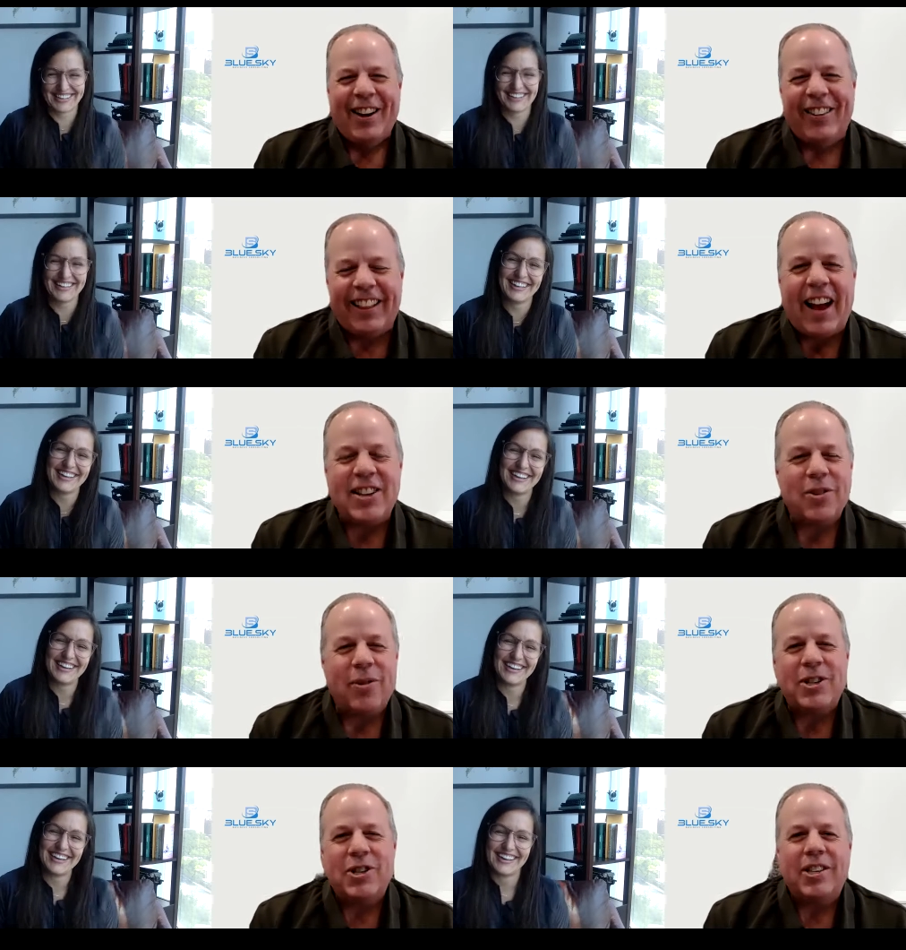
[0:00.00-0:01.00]
Speaker 1: well, last
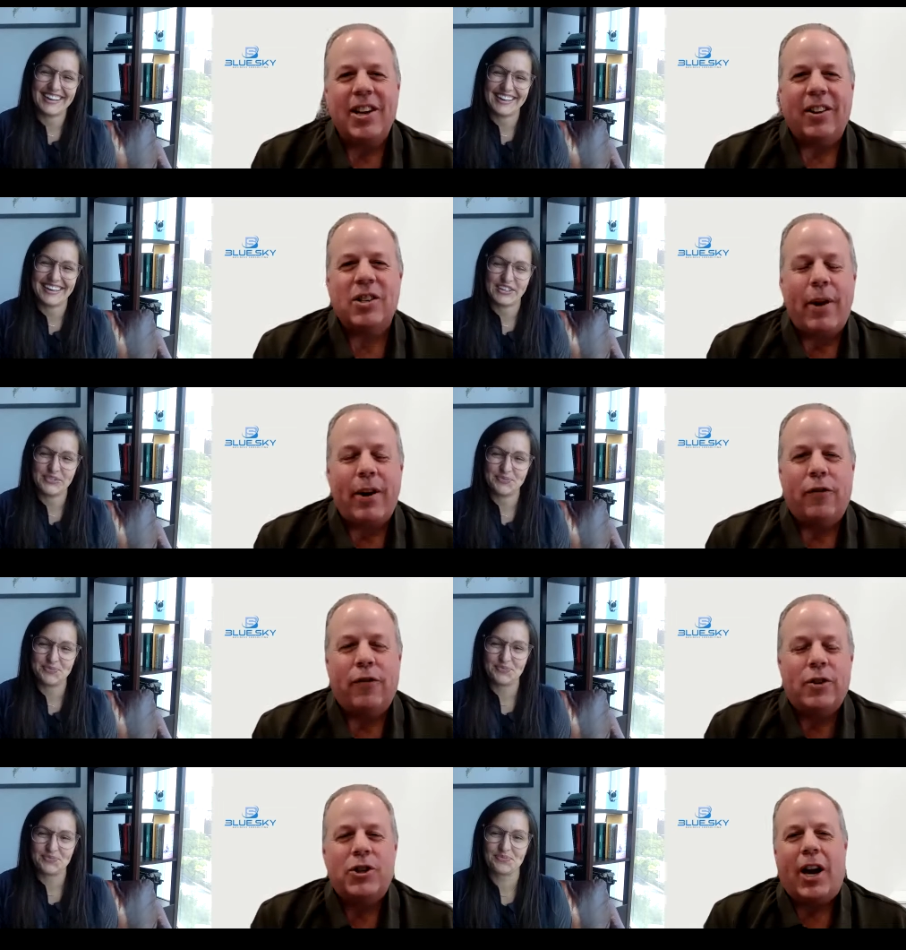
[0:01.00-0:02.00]
question. Tell us about your
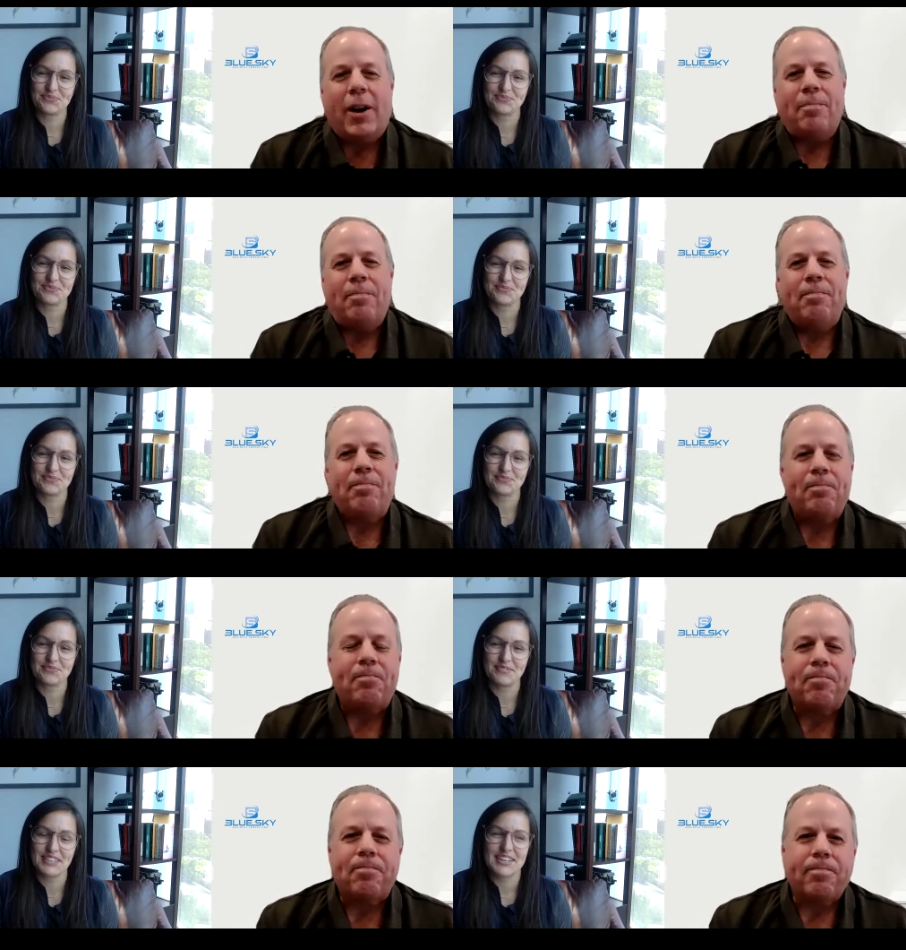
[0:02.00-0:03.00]
first job.
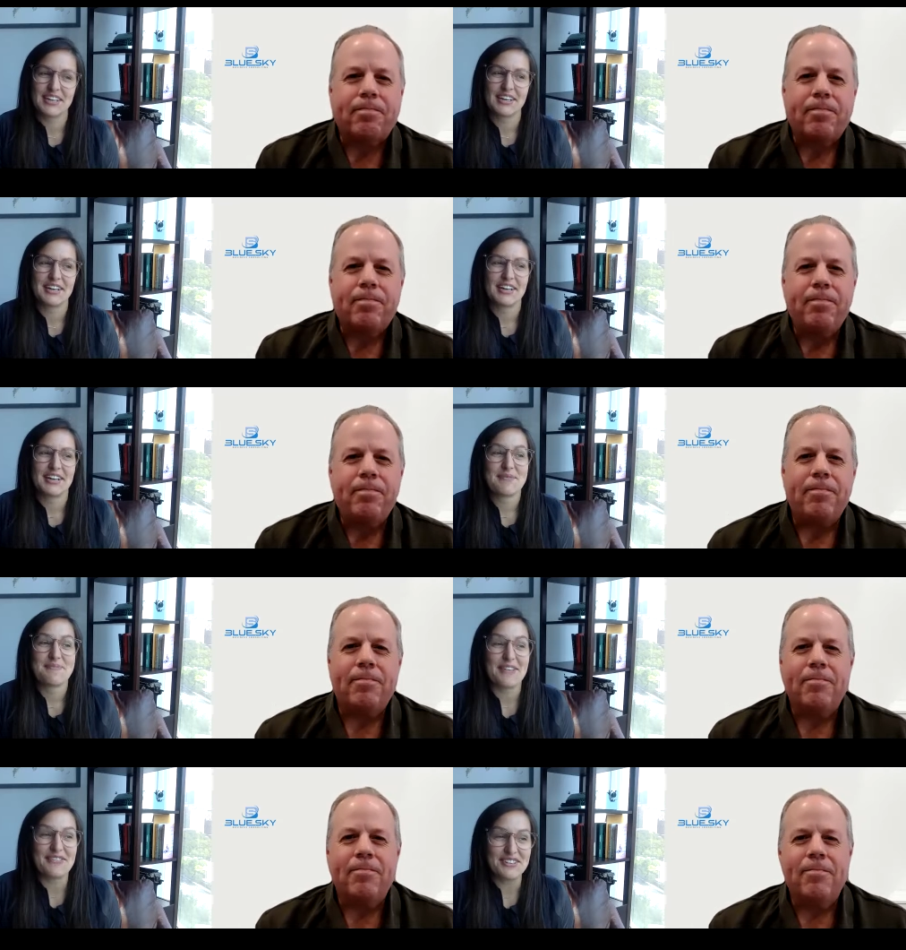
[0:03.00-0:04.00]

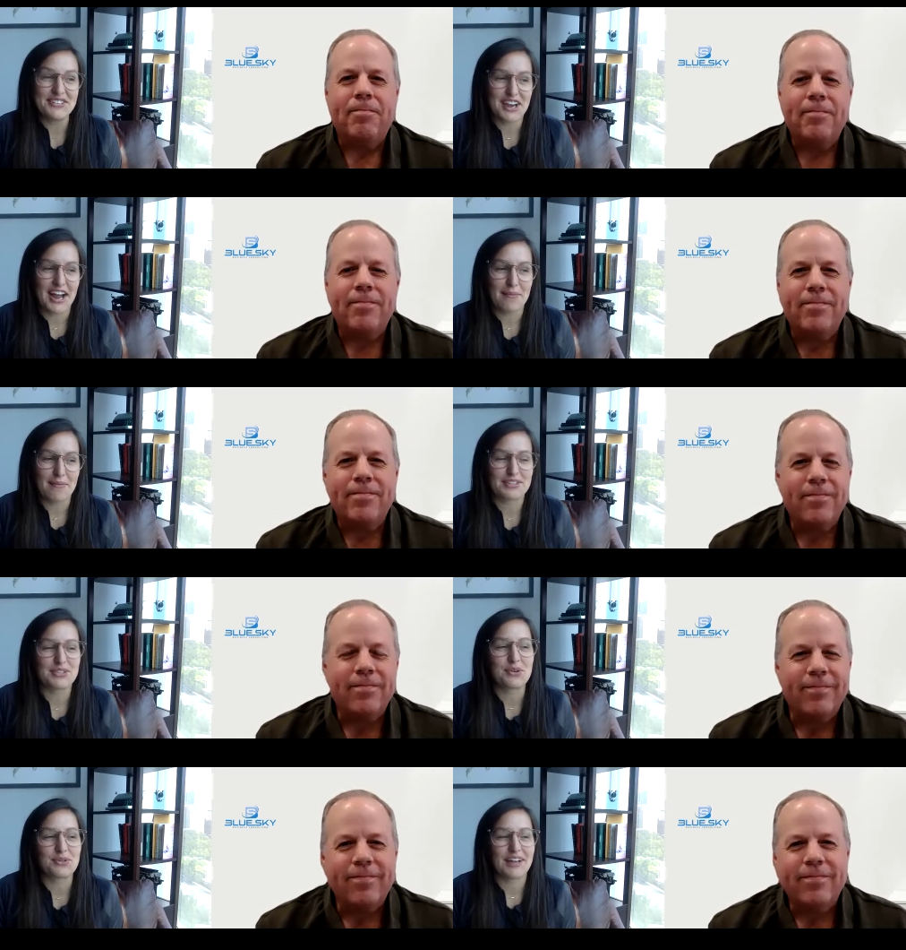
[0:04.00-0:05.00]
Speaker 2: My first job.
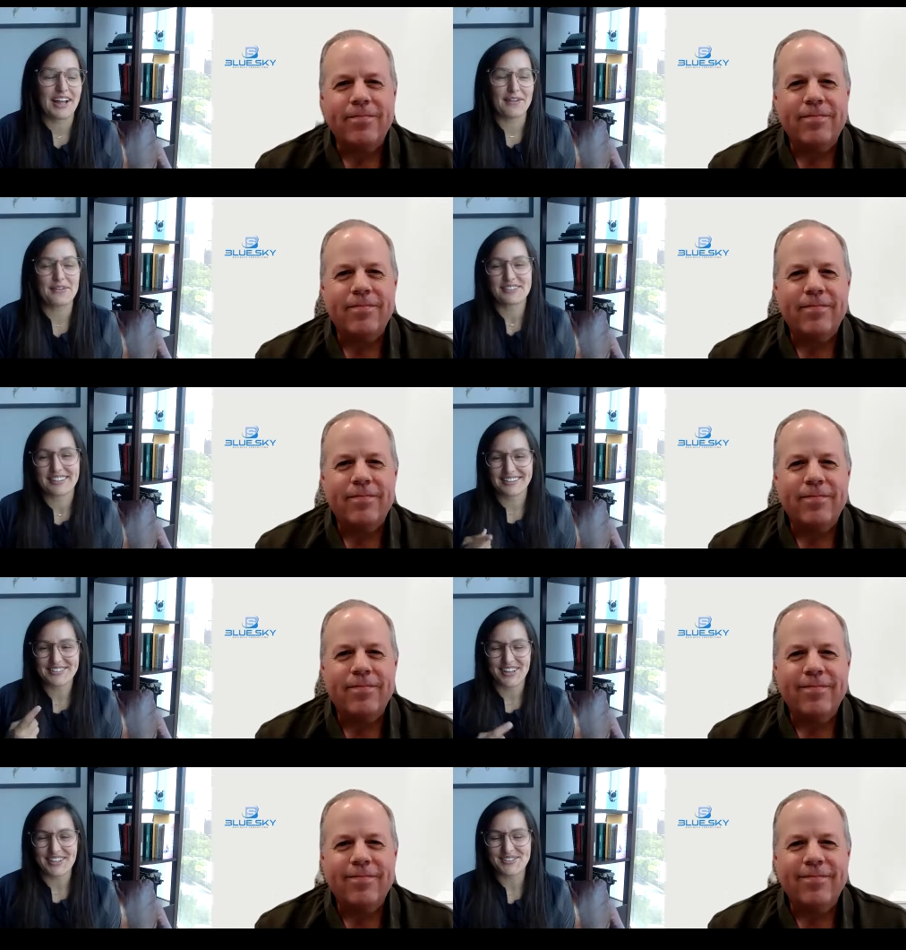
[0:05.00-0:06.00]
So I
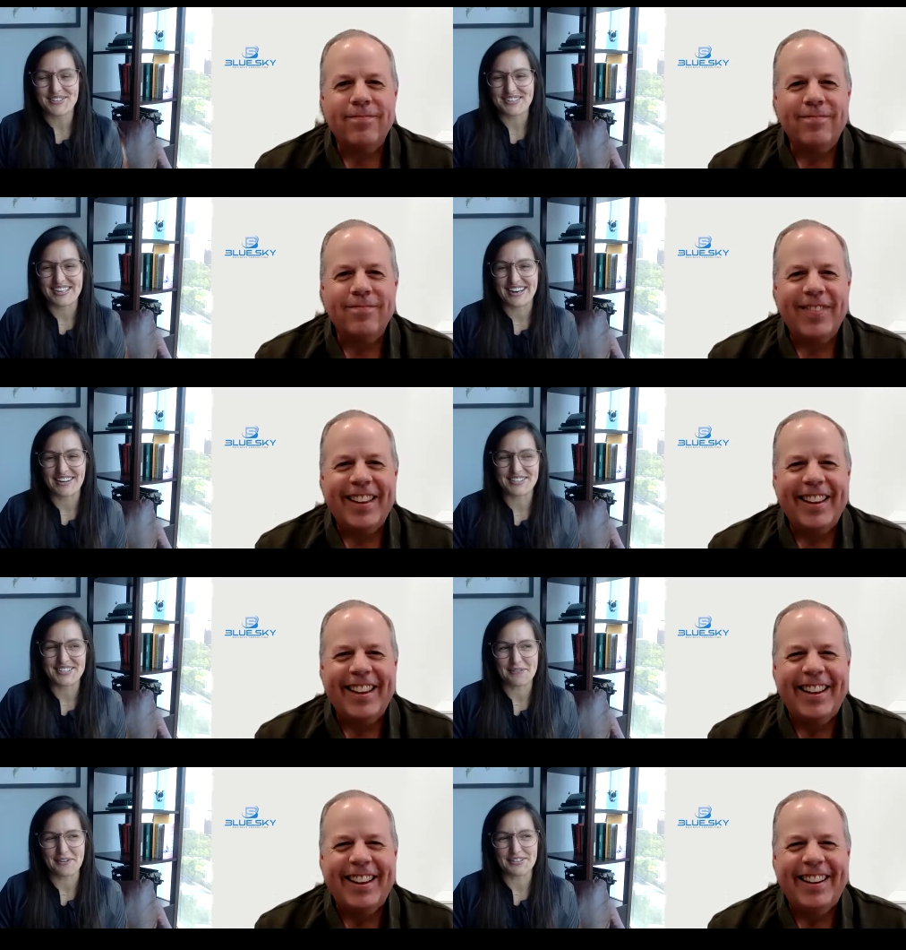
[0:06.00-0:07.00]
saw this question and I was
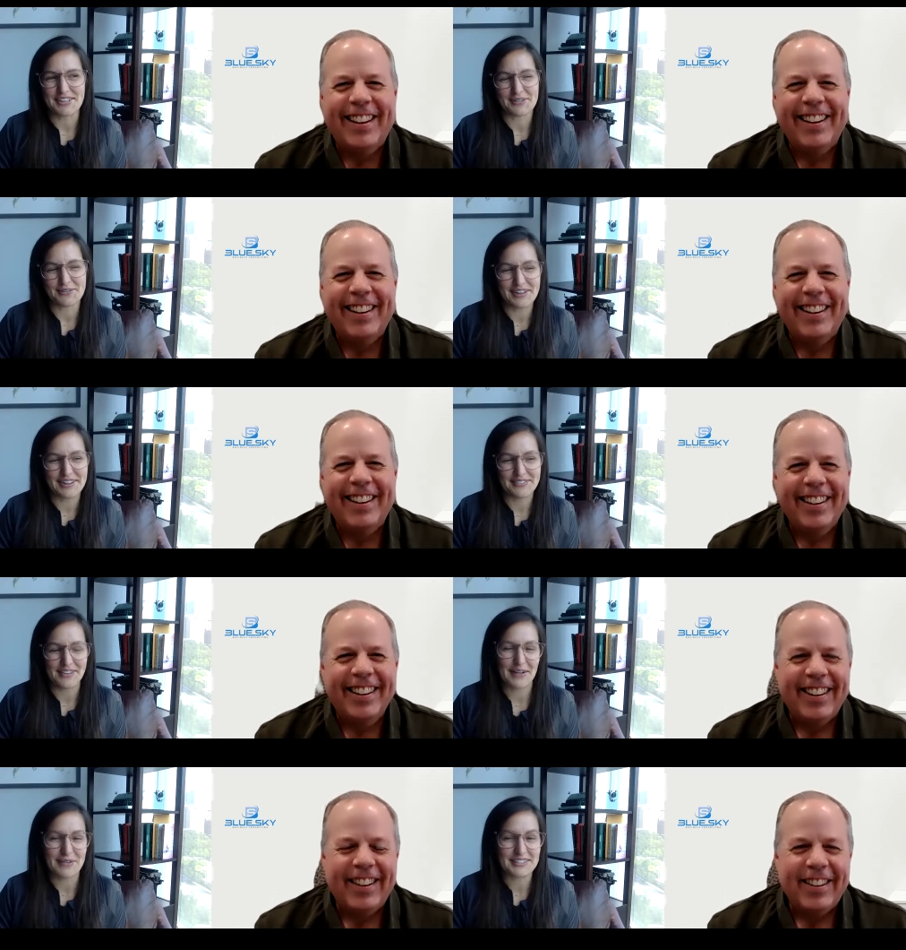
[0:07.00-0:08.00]
thinking, I was like, well,
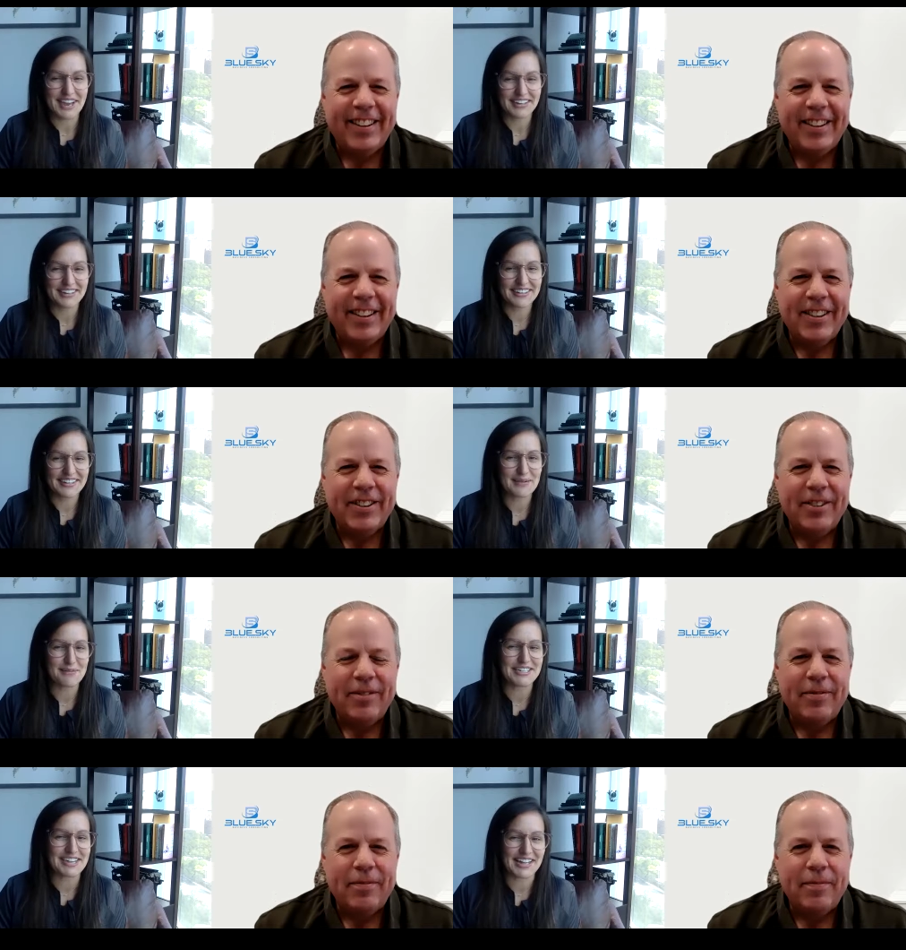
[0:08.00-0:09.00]
I was technically like
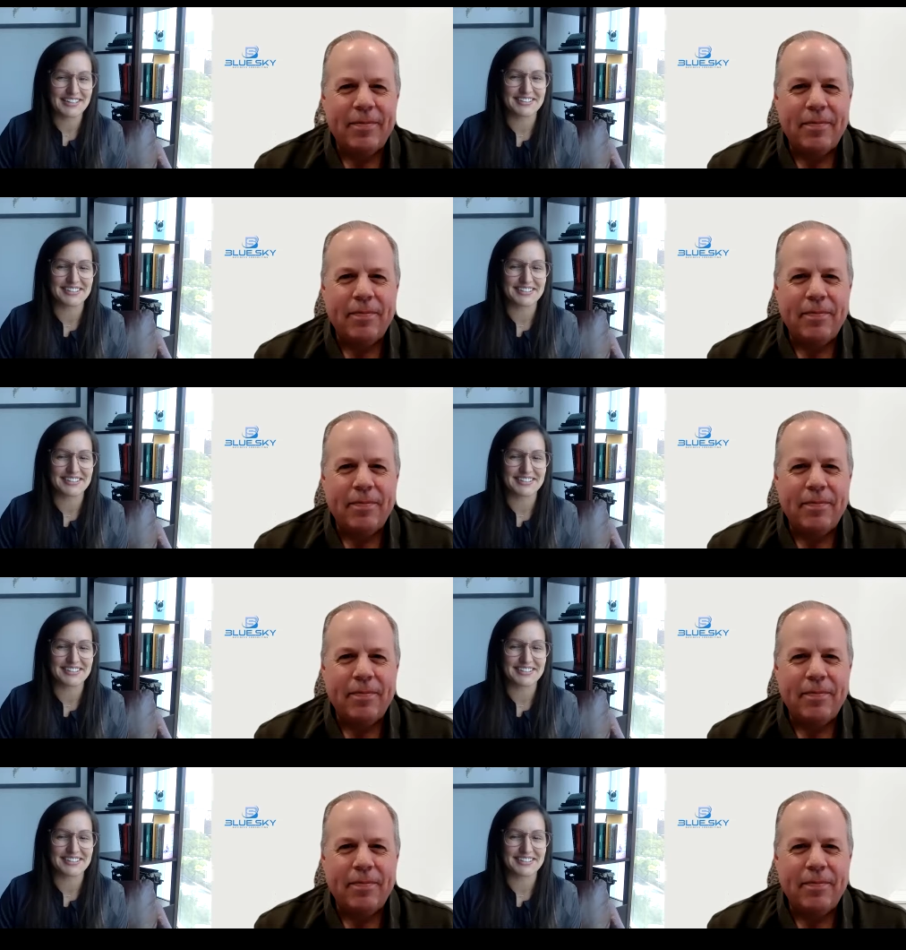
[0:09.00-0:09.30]
my dad's